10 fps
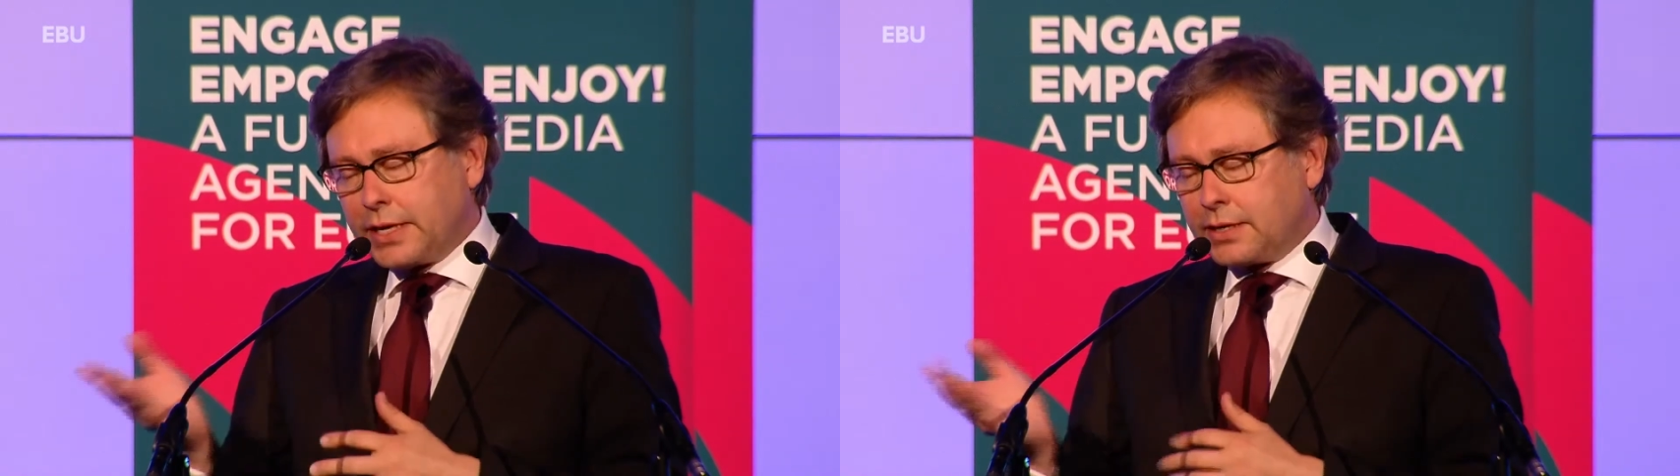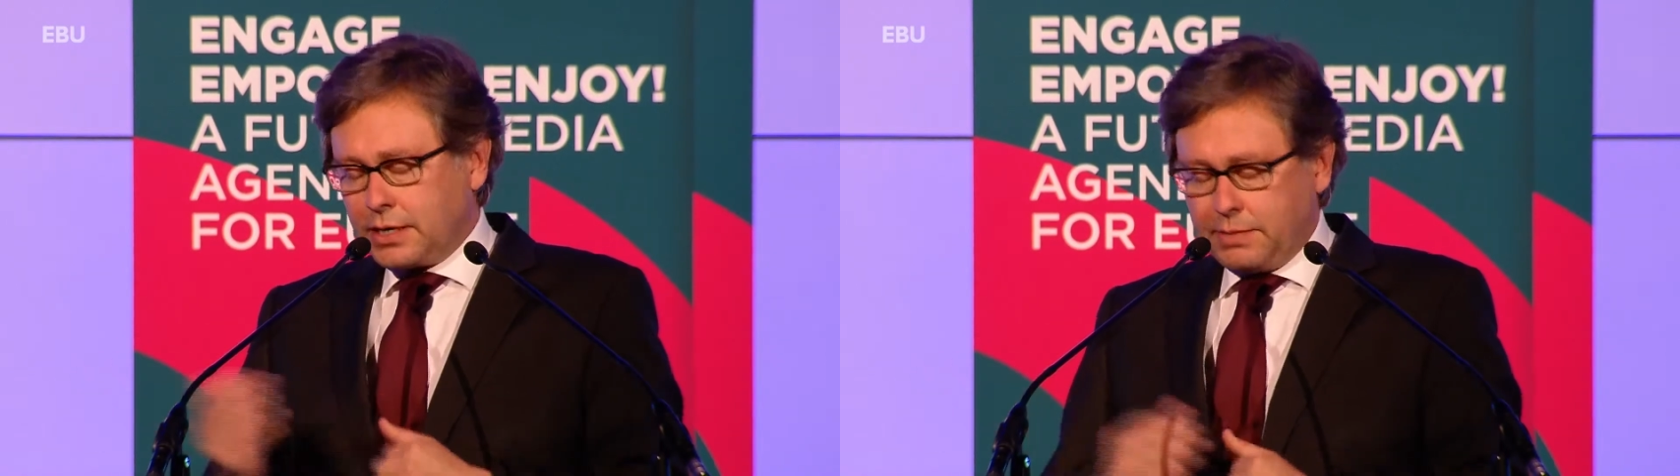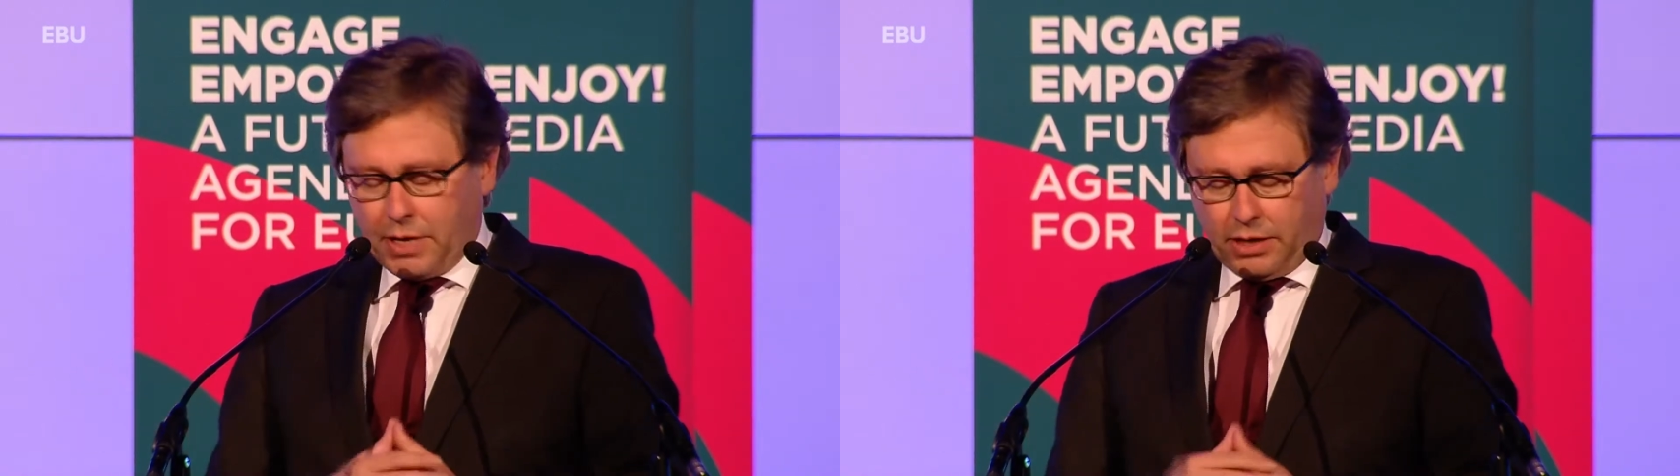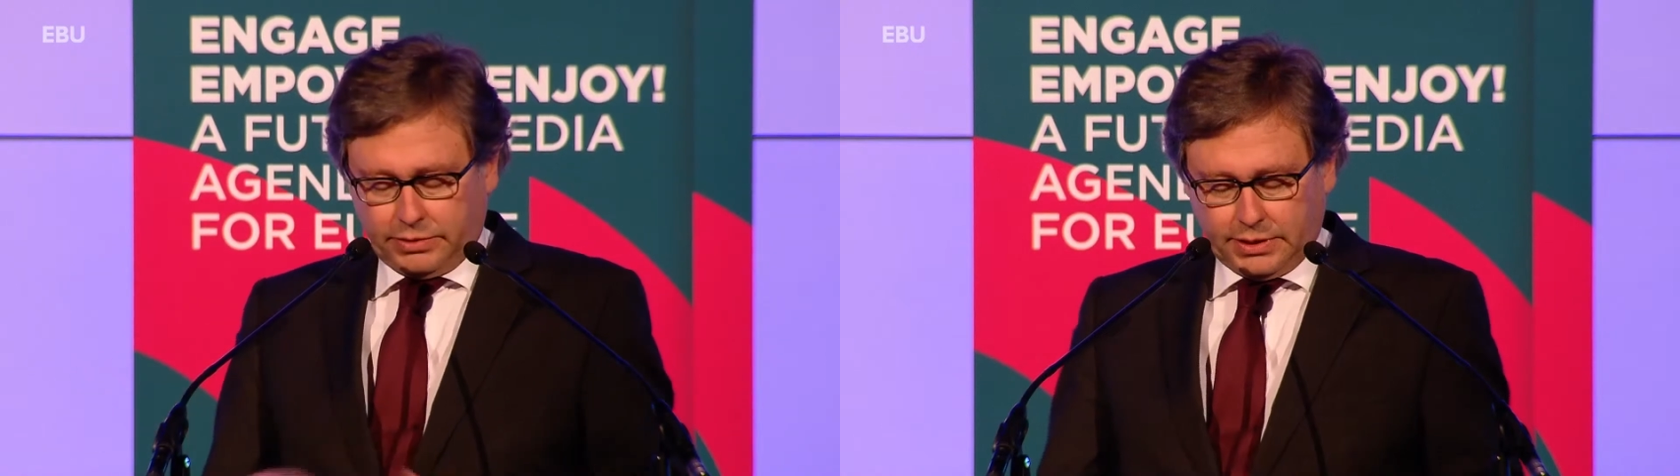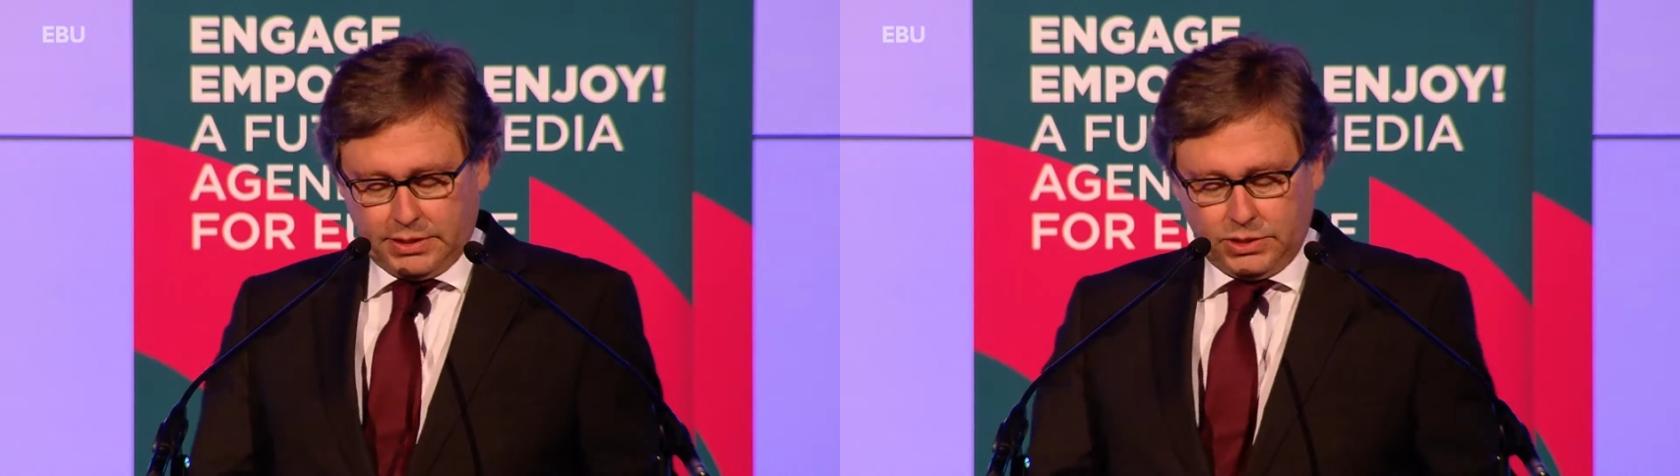thinking
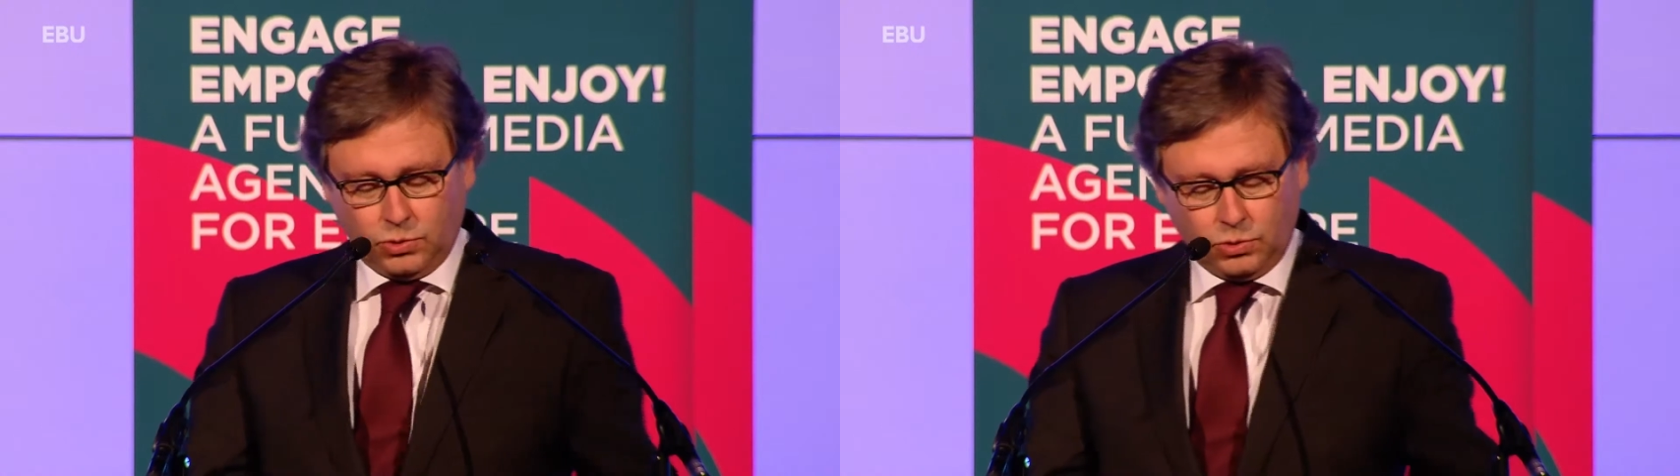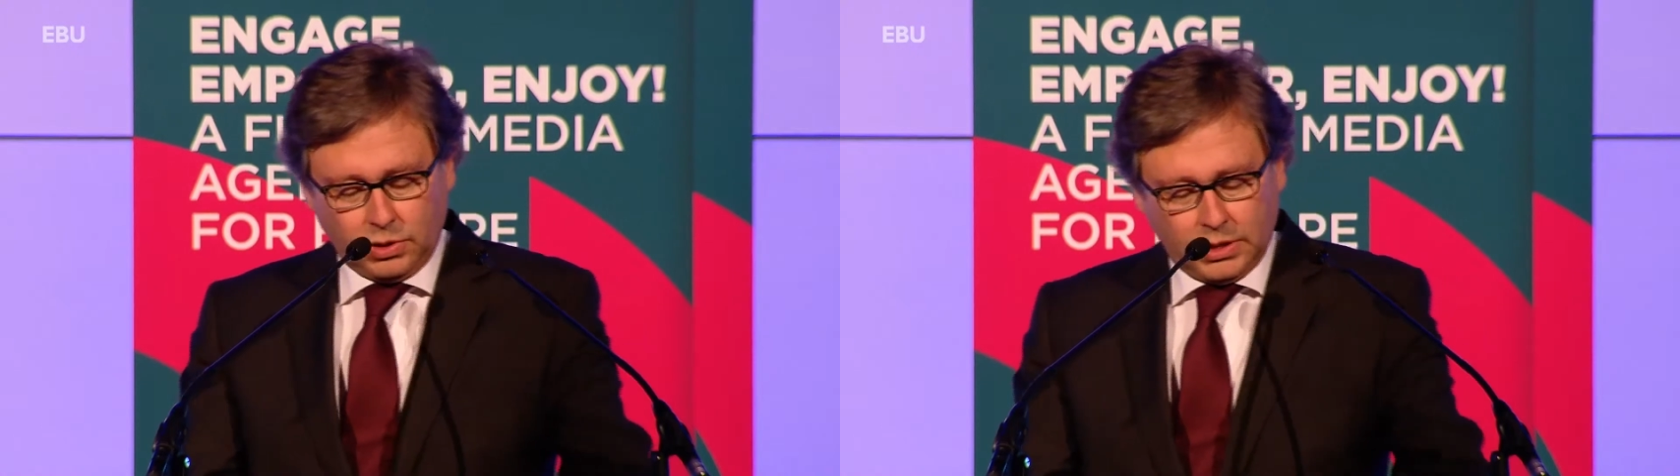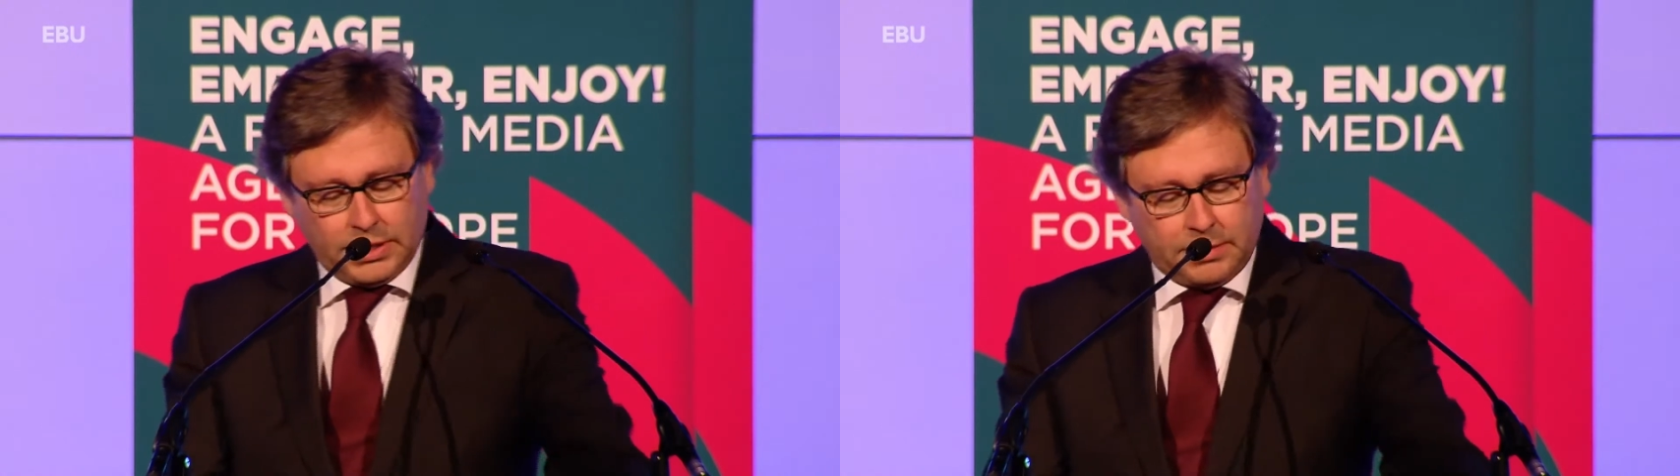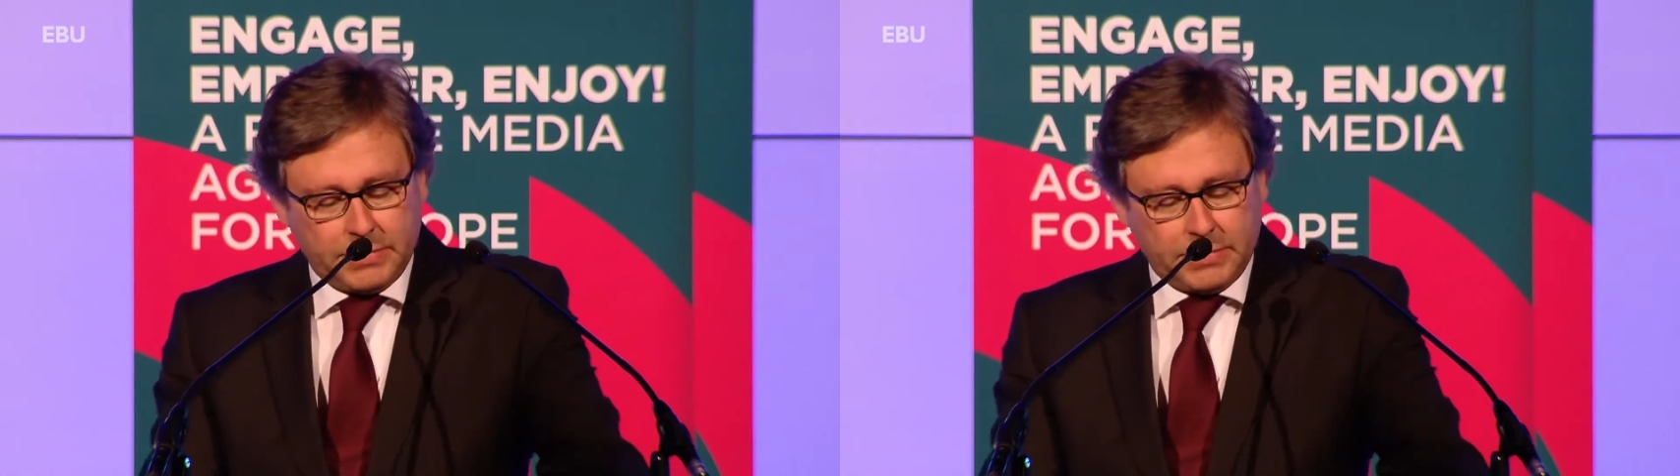about a new